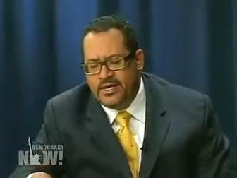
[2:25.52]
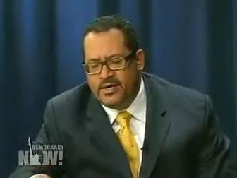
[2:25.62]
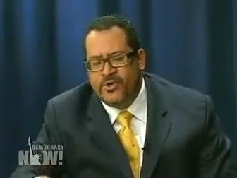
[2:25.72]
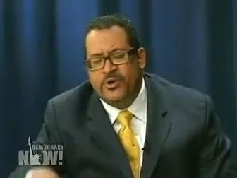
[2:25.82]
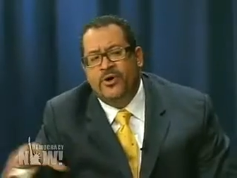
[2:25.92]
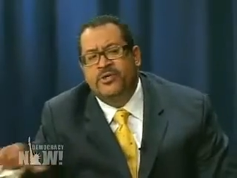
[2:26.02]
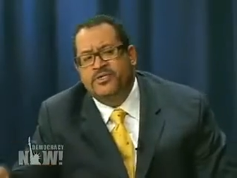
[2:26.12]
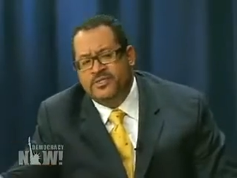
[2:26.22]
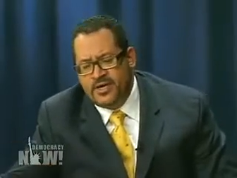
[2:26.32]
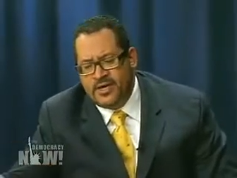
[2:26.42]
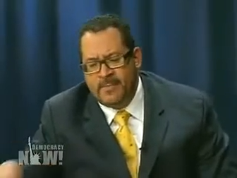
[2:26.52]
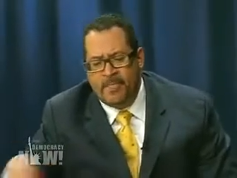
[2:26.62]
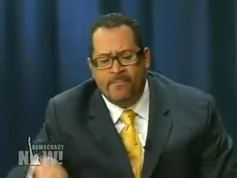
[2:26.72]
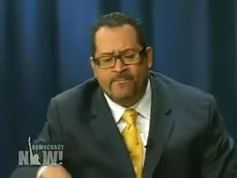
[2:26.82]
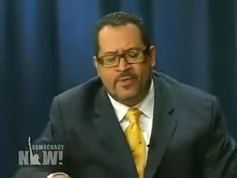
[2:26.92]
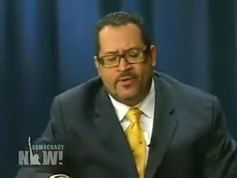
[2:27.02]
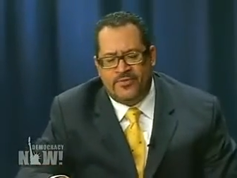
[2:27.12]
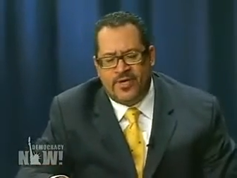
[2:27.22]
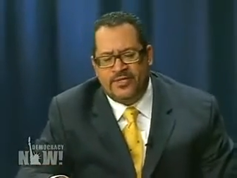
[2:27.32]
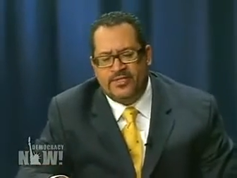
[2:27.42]
He went on to say
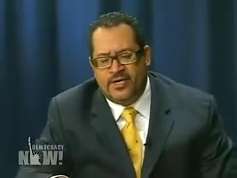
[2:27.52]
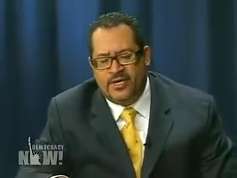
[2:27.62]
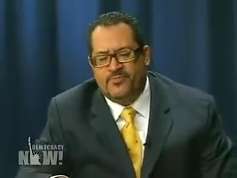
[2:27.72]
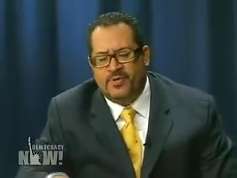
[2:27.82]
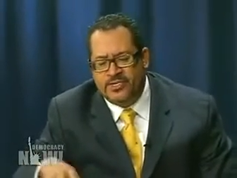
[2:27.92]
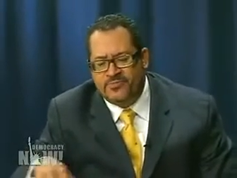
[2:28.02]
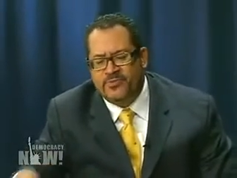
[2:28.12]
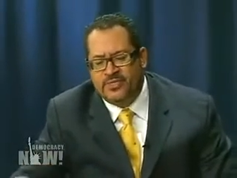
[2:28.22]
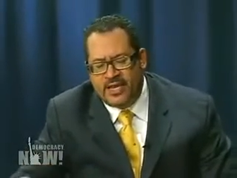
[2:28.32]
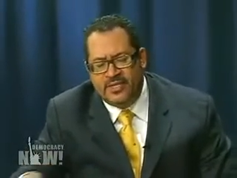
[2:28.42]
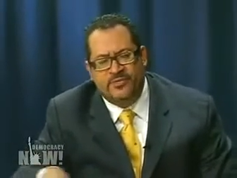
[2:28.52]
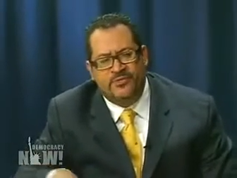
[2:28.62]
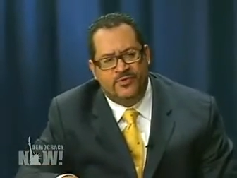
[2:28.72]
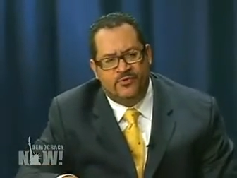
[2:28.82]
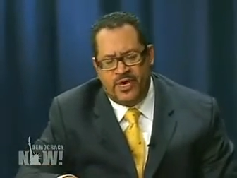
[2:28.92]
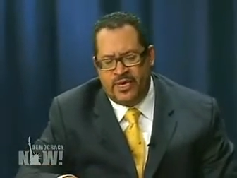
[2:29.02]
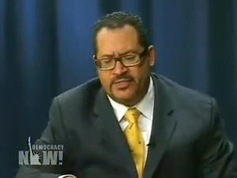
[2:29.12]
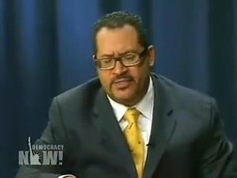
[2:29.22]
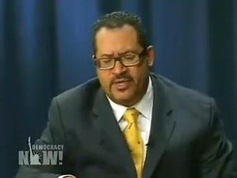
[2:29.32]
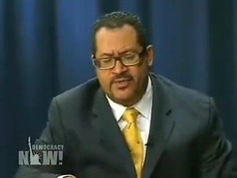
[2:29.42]
that police brutality was the
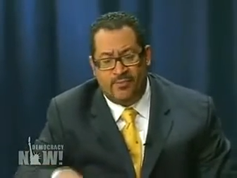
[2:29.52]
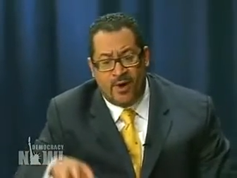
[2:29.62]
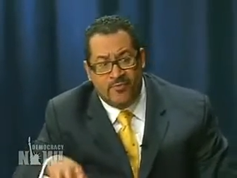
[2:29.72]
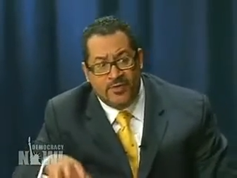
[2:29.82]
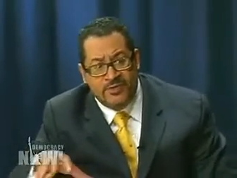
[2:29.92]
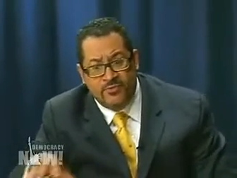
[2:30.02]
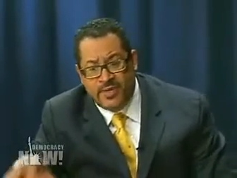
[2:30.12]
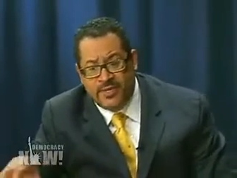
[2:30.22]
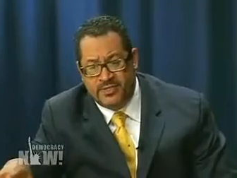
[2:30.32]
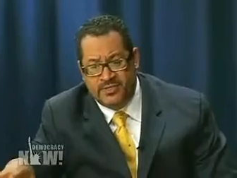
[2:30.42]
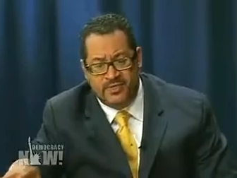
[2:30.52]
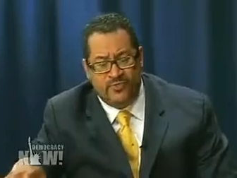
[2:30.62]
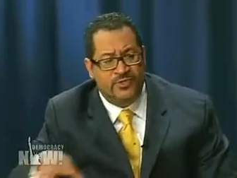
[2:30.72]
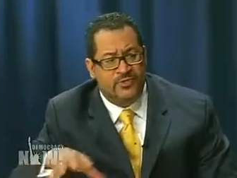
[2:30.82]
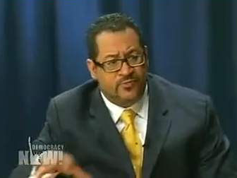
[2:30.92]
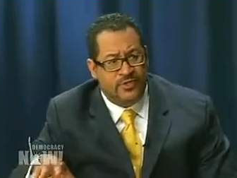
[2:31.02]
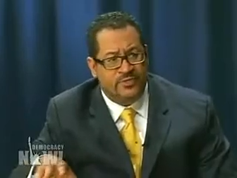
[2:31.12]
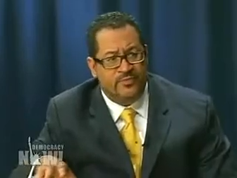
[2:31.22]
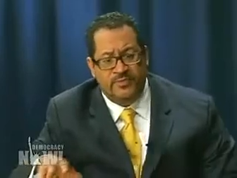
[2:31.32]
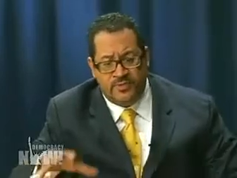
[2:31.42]
reality, and the marvelous new militancy which has
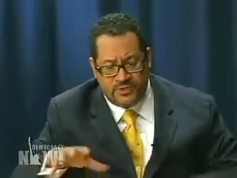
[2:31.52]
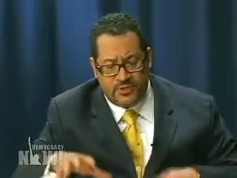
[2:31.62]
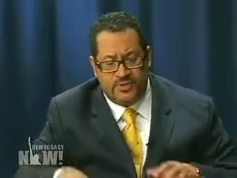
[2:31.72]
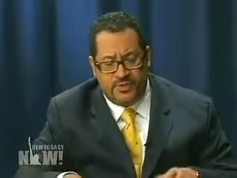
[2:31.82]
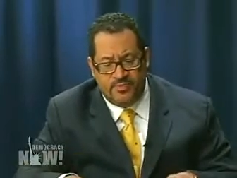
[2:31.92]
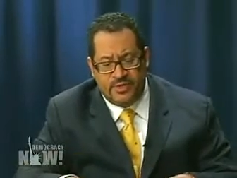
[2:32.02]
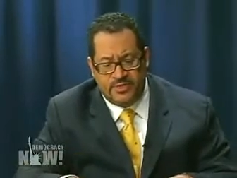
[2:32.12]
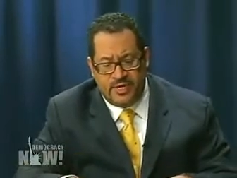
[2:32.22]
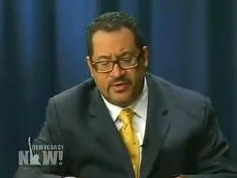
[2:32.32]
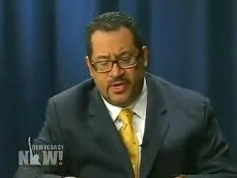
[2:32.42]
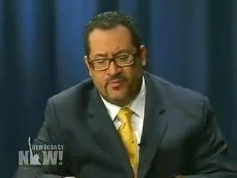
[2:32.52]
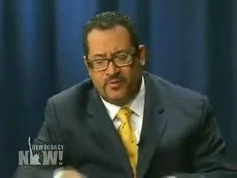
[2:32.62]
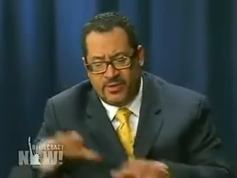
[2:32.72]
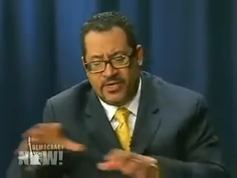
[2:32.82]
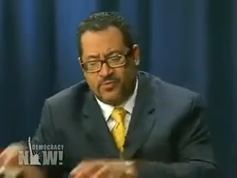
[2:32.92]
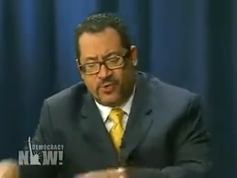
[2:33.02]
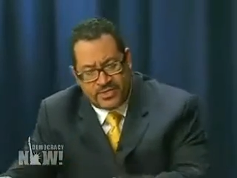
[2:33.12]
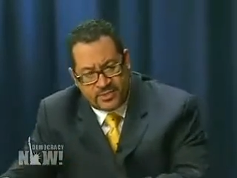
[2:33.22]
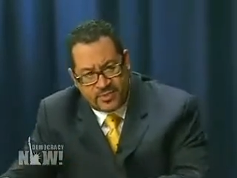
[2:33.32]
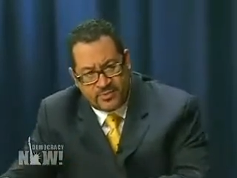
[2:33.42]
arisen certainly must not replace
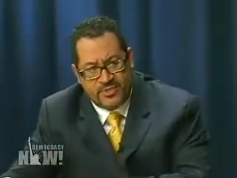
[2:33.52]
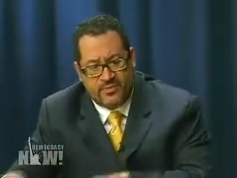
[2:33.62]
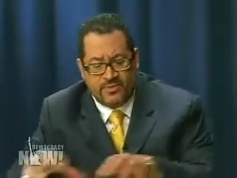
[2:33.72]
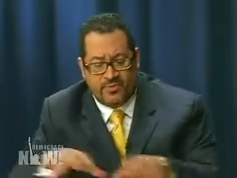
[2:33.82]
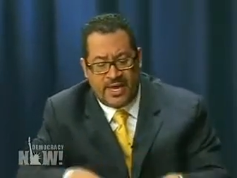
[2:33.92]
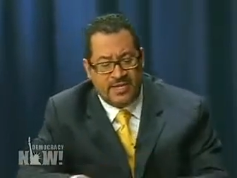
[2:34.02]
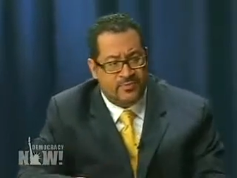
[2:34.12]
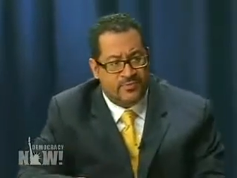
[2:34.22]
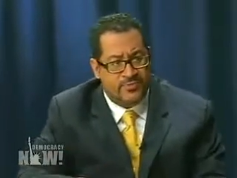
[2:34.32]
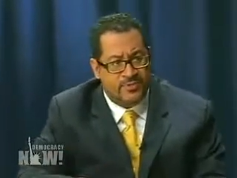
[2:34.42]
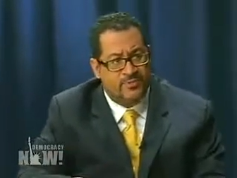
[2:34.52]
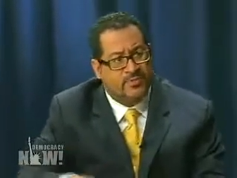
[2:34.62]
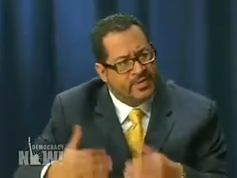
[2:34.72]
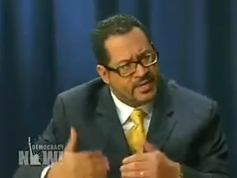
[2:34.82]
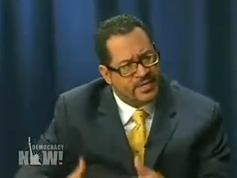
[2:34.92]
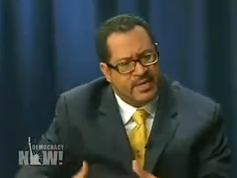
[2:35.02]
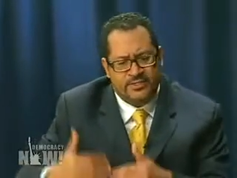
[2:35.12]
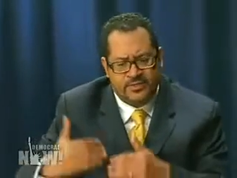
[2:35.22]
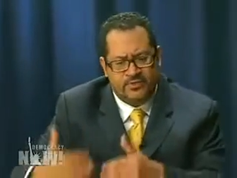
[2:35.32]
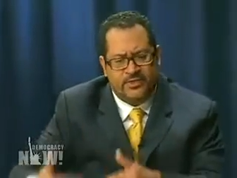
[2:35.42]
white supremacy with black supremacy, but he
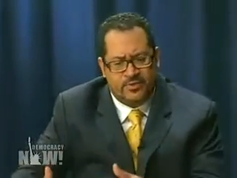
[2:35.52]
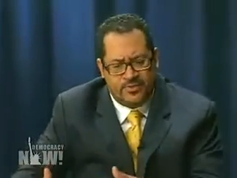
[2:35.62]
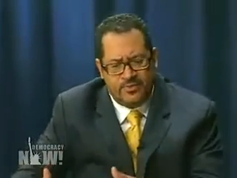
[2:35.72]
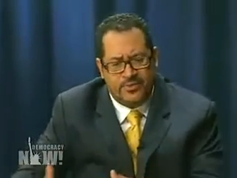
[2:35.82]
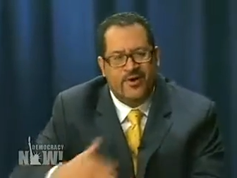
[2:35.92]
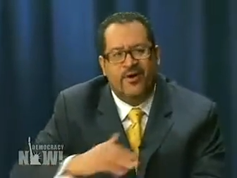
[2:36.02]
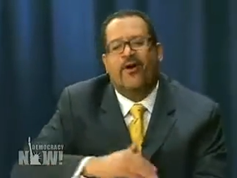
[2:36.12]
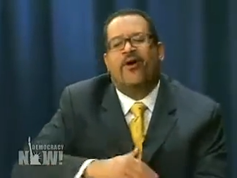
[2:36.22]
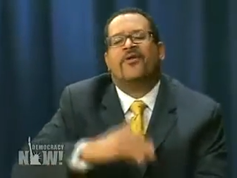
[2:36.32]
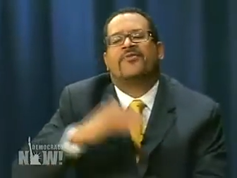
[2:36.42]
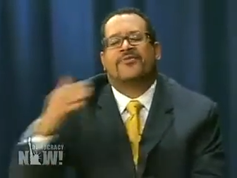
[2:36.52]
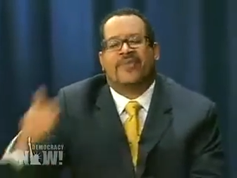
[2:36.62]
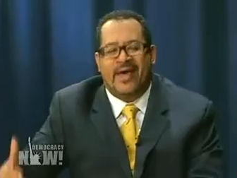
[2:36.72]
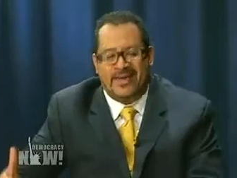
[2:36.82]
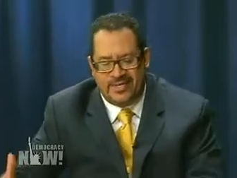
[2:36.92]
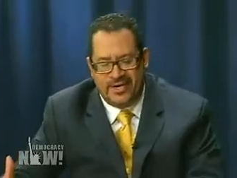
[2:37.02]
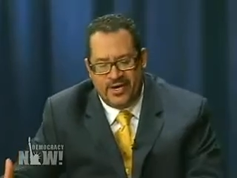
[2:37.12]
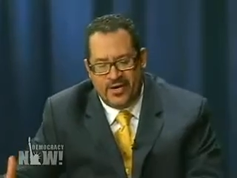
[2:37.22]
acknowledged those young people. All of that